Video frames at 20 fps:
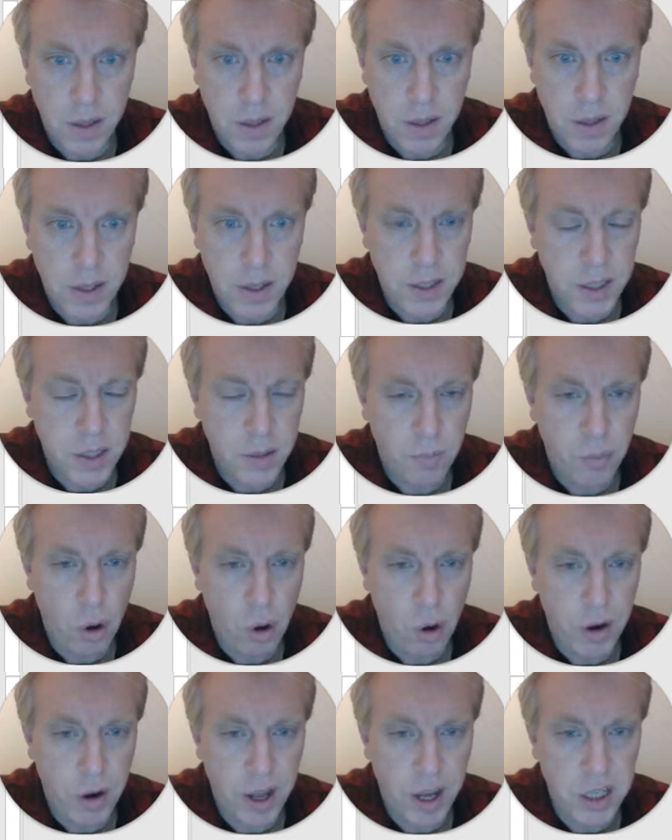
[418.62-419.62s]
is the
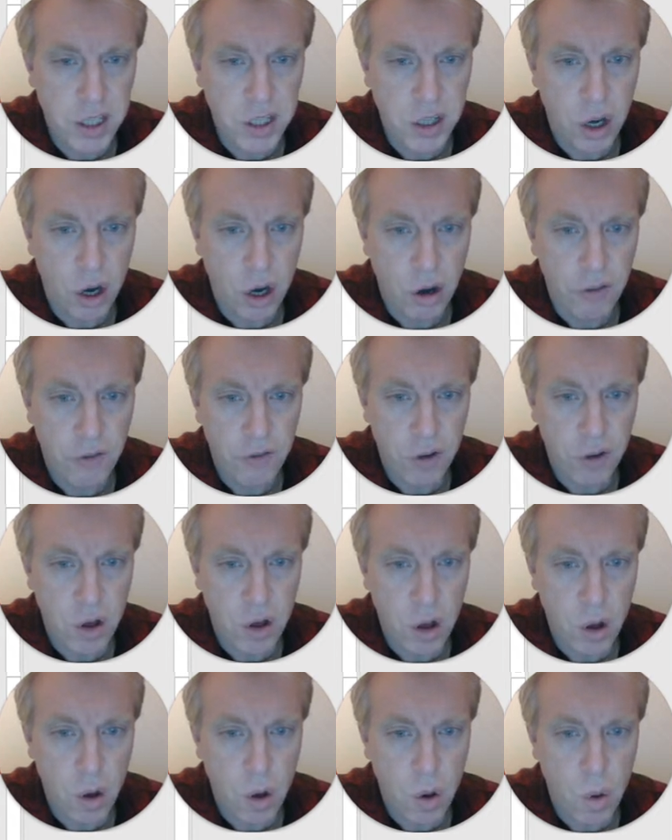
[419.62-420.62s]
product of
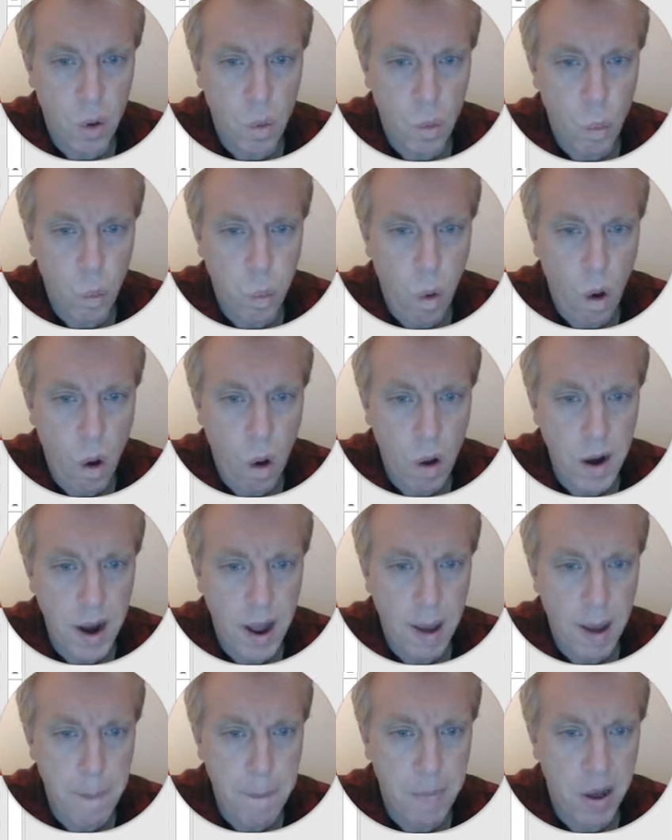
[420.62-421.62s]
what
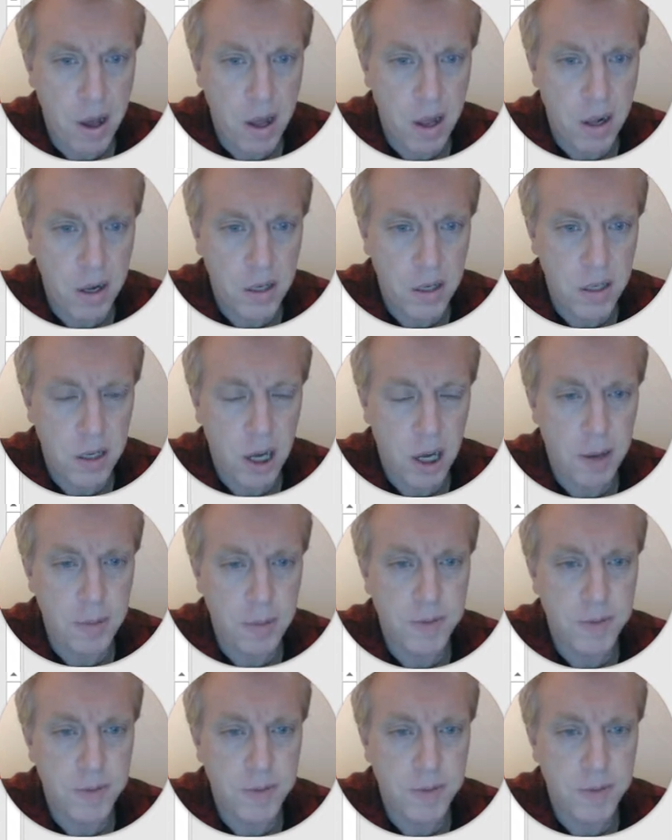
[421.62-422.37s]
number times